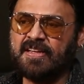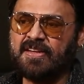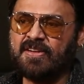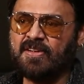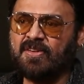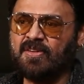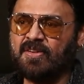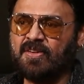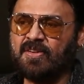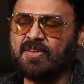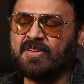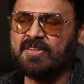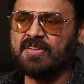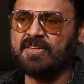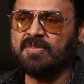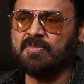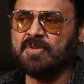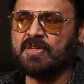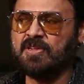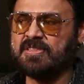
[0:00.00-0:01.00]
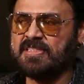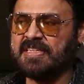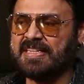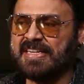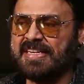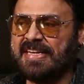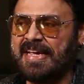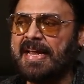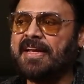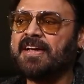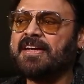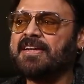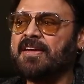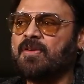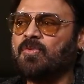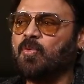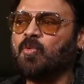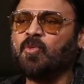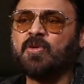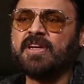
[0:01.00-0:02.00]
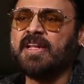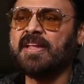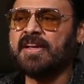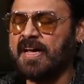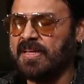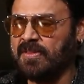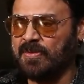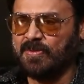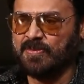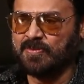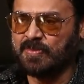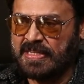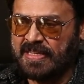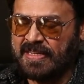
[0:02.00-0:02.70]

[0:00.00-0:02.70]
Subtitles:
You know, because it and it urne radu.